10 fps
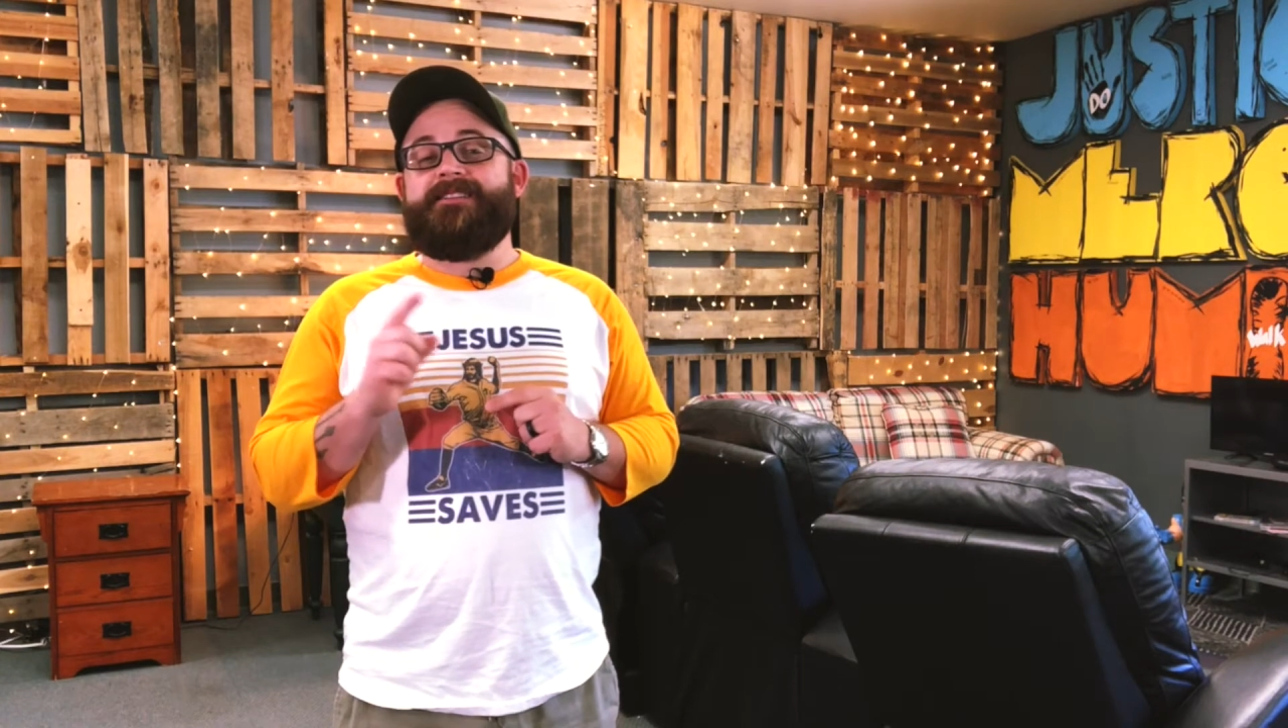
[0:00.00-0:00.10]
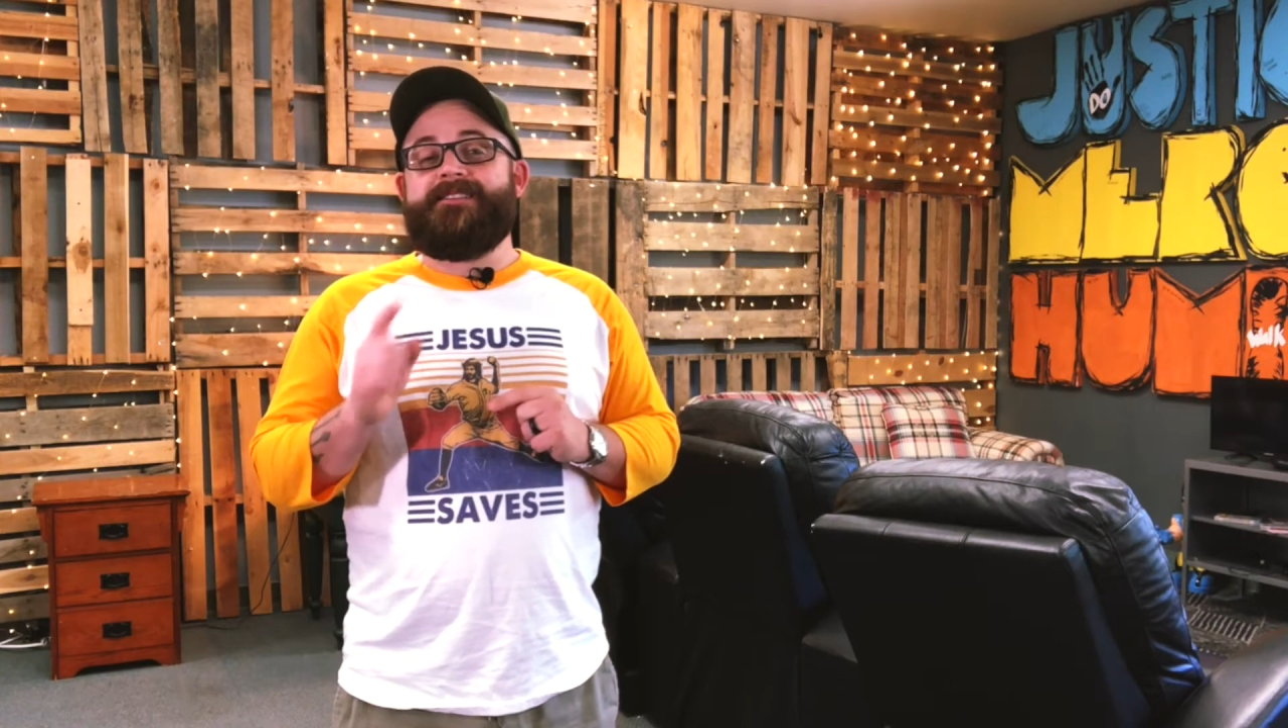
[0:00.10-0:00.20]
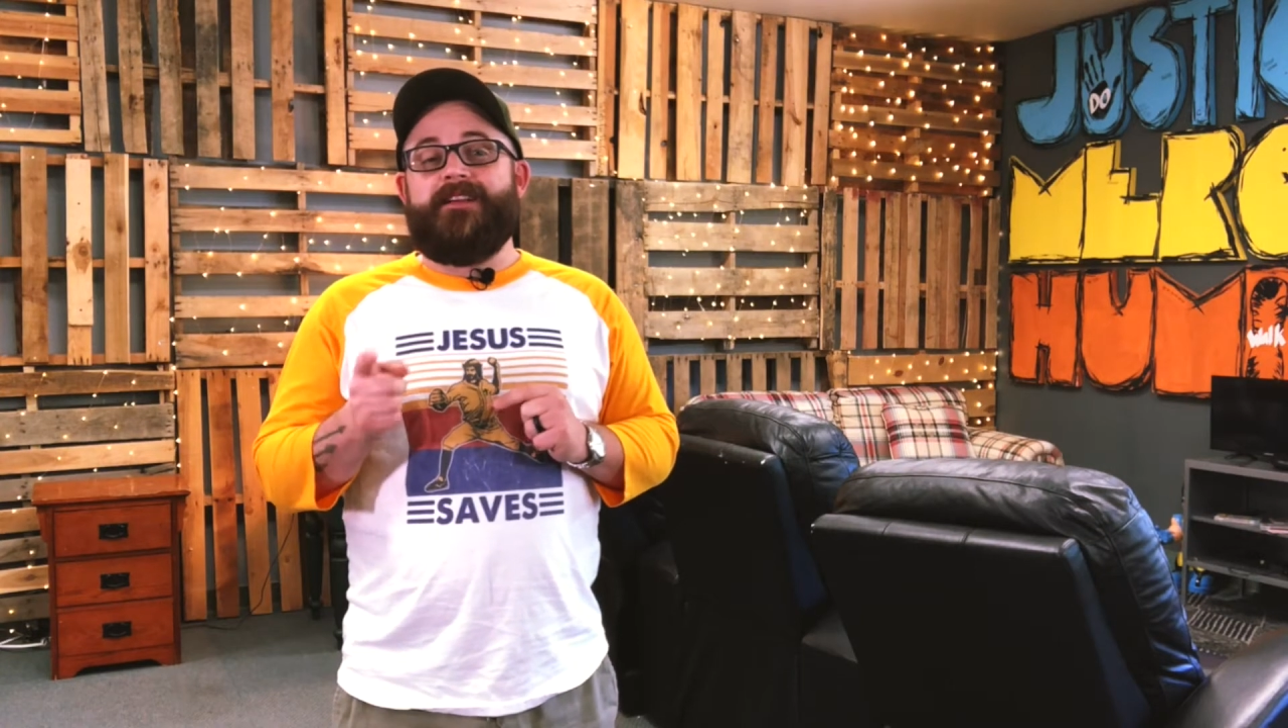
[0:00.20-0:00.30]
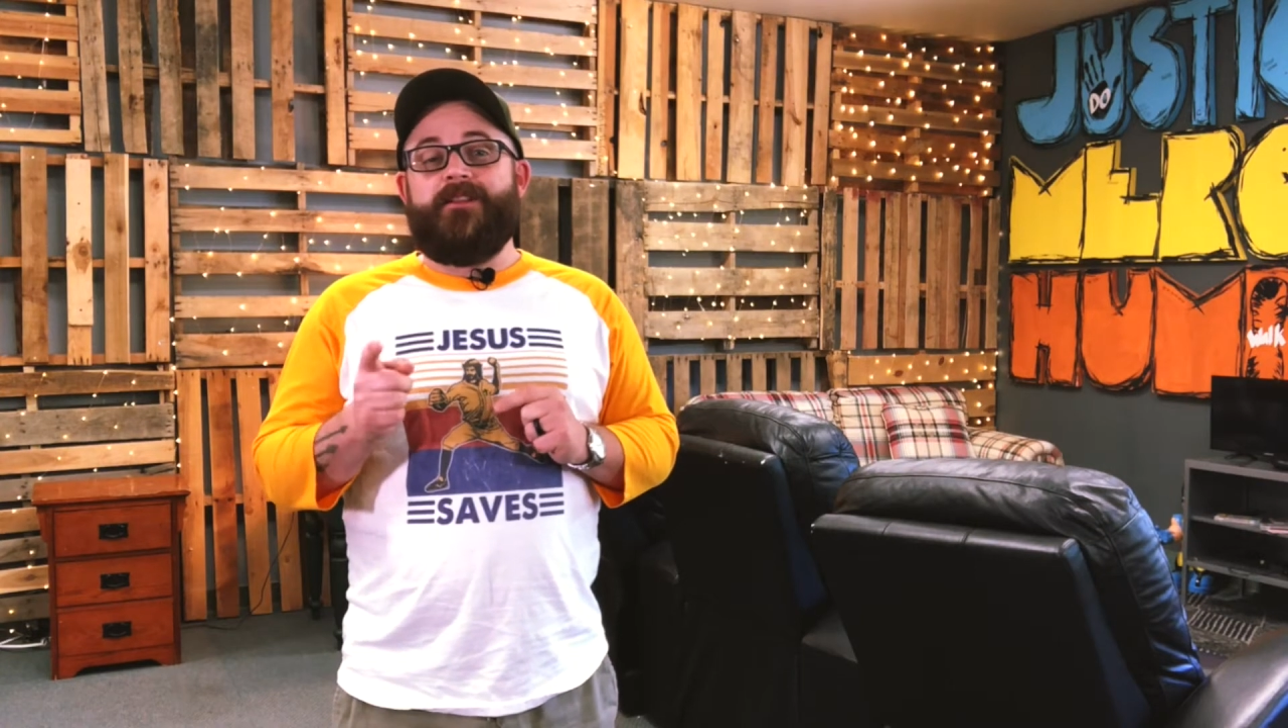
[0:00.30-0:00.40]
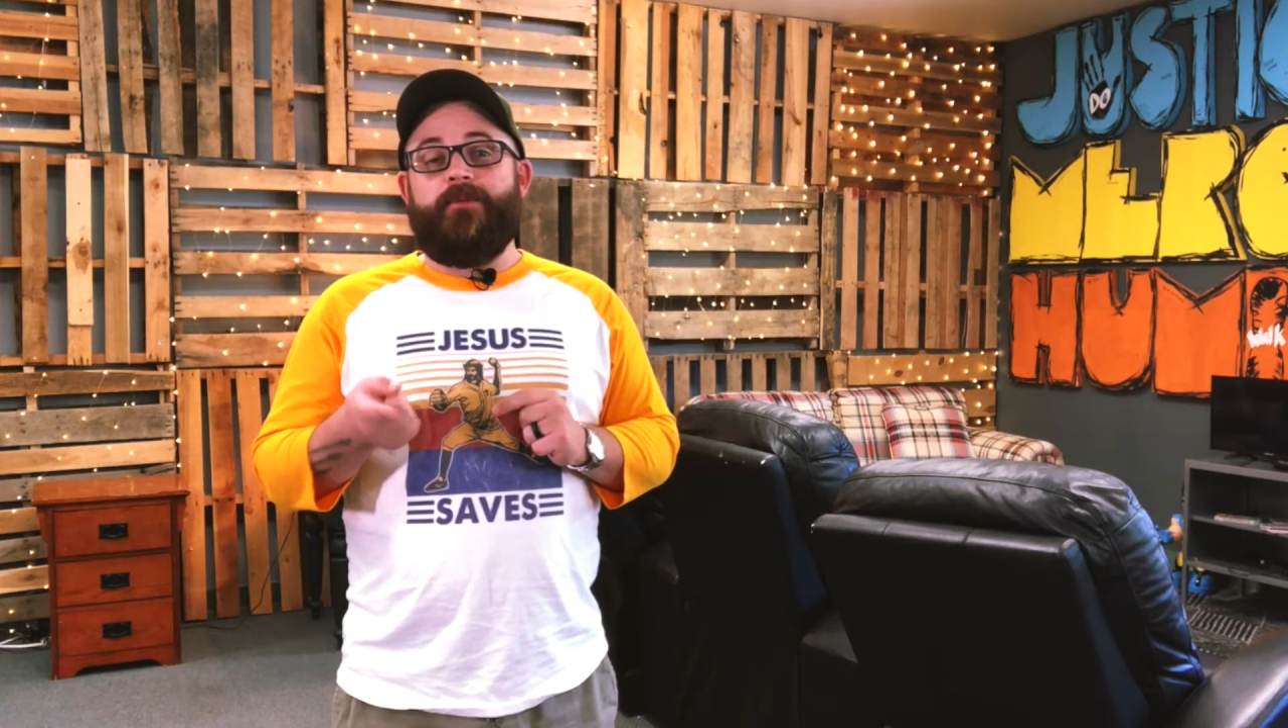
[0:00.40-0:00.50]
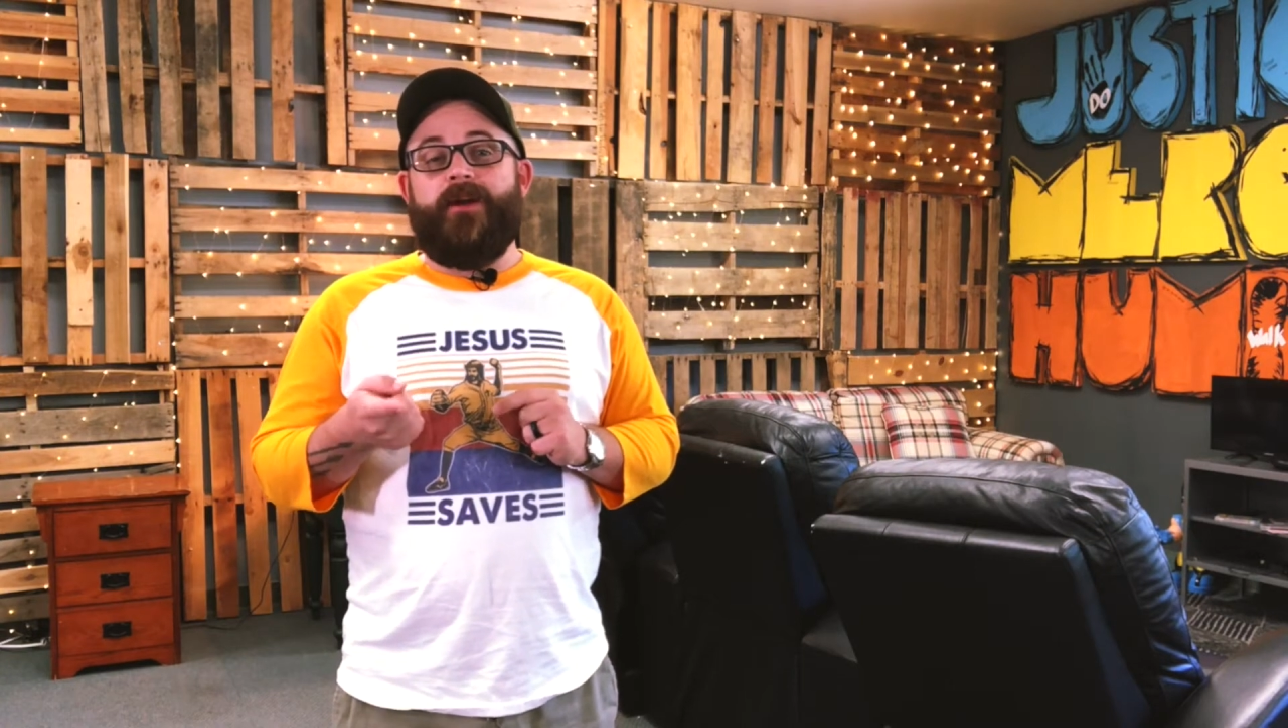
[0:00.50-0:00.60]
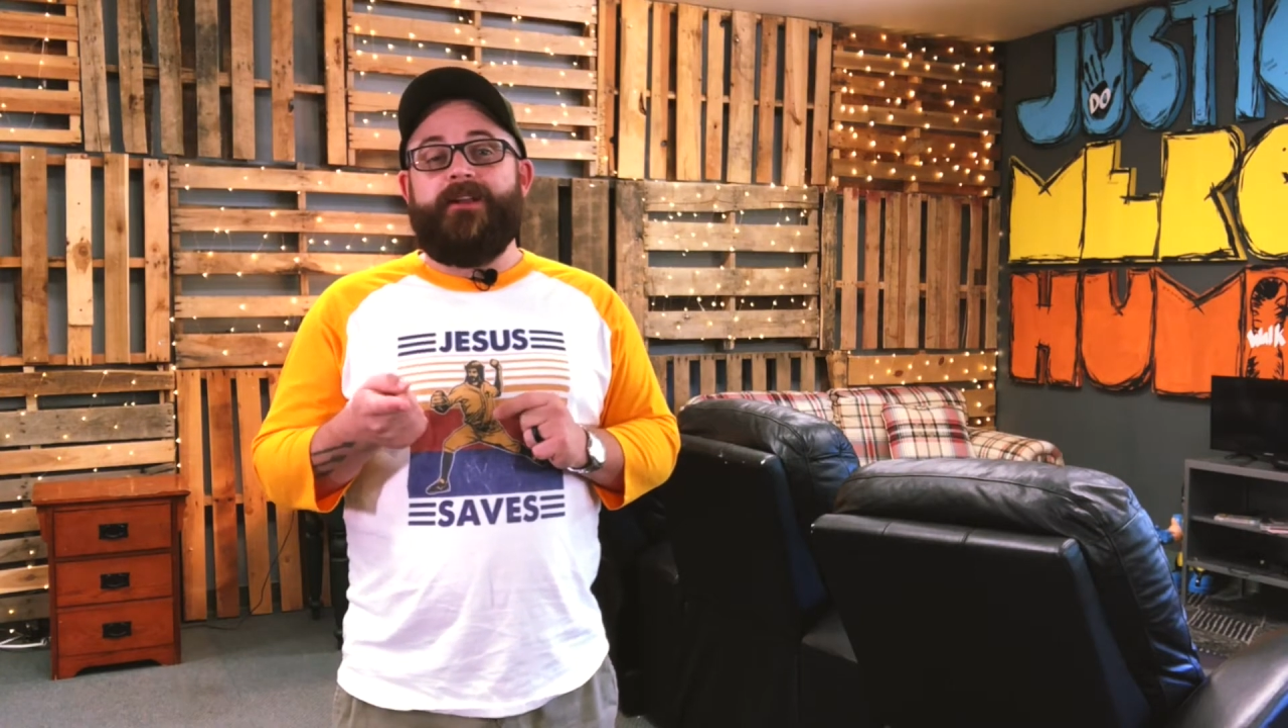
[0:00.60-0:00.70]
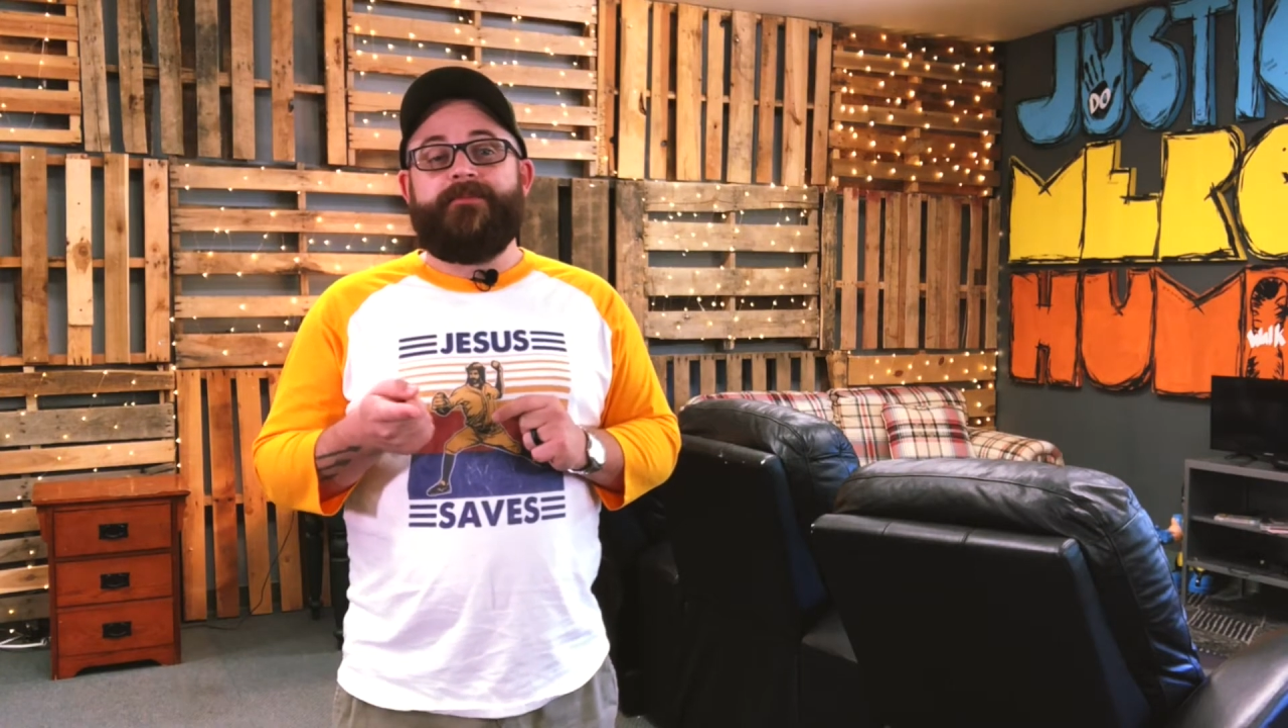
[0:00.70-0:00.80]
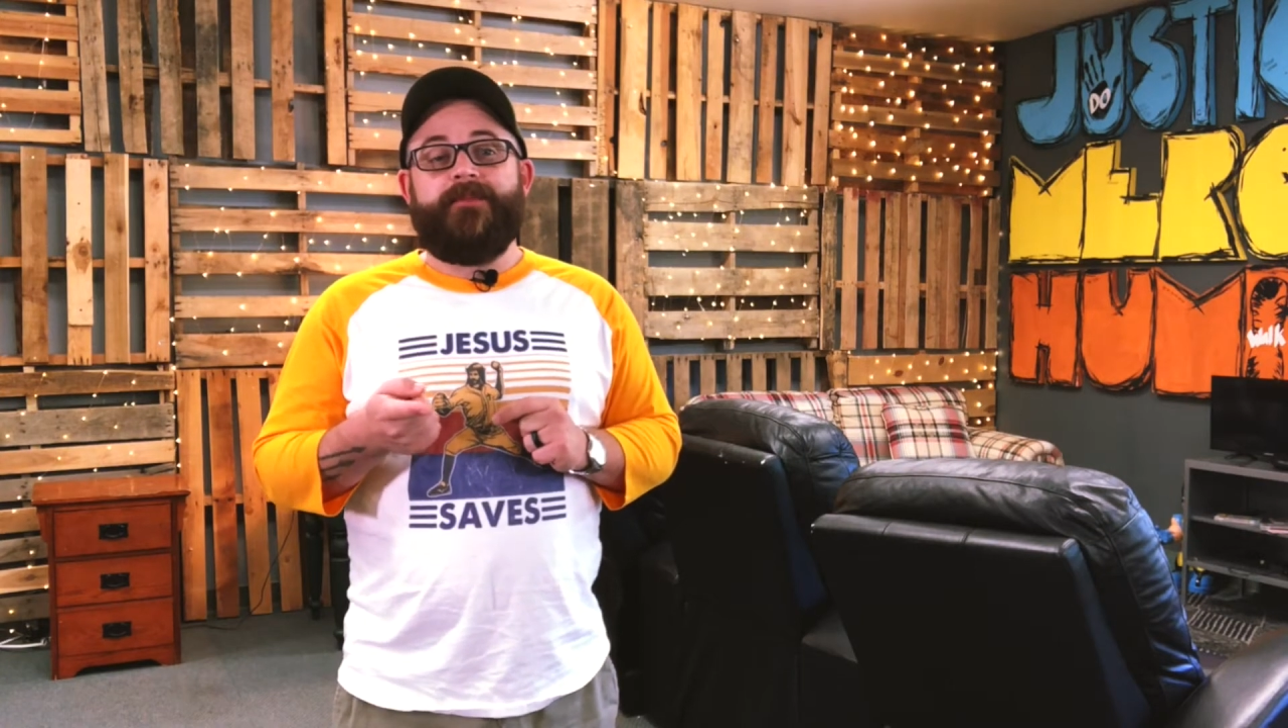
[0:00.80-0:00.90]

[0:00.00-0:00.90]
to celebrate.